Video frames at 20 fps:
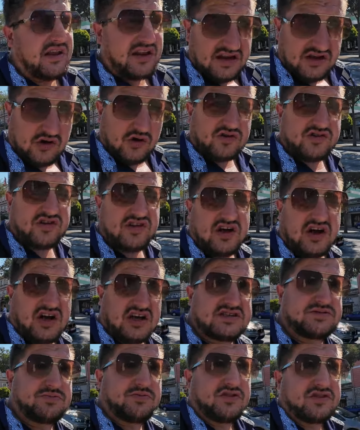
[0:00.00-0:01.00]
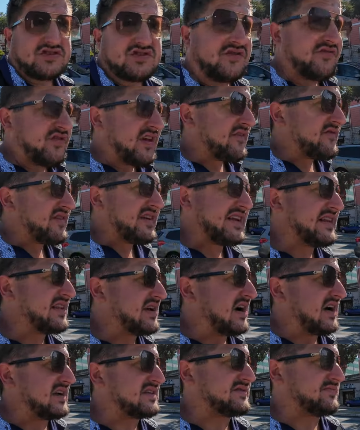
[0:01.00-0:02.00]
and go to the hospital. So if you ever need
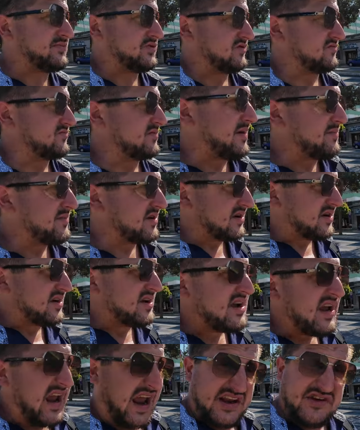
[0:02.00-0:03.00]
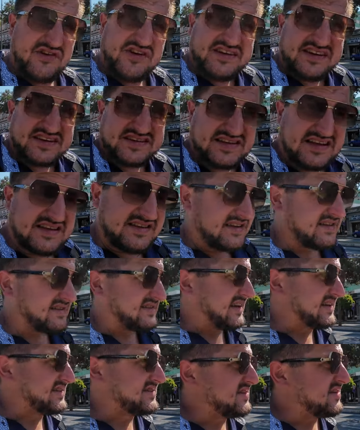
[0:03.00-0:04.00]
the hospital, remember, and you're in the city
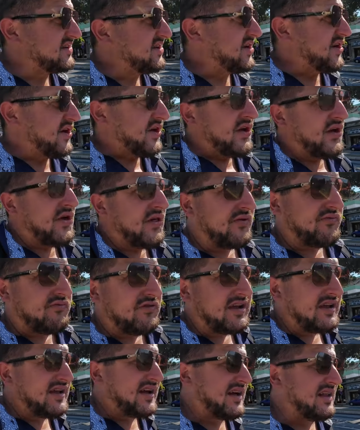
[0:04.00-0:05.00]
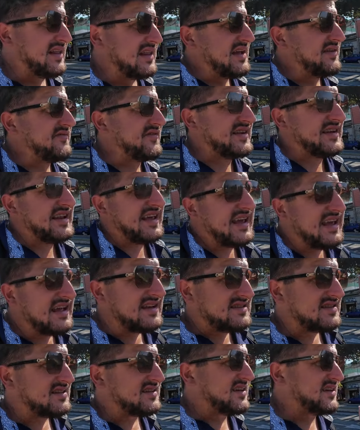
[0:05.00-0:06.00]
center, 3, 11,
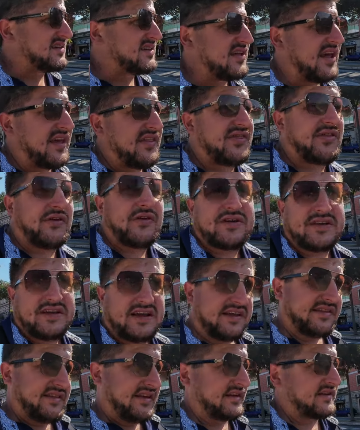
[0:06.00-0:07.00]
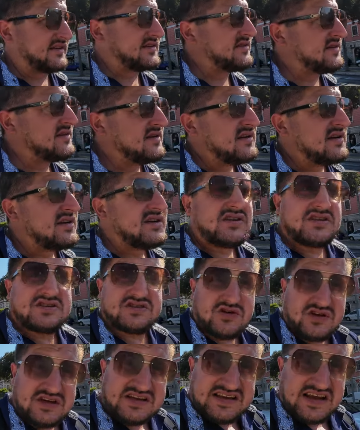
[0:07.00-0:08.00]
8, and 30, I think.
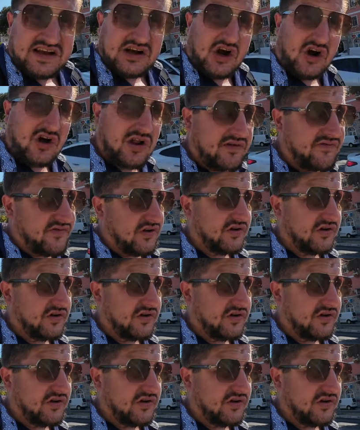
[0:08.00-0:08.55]
So you can take all of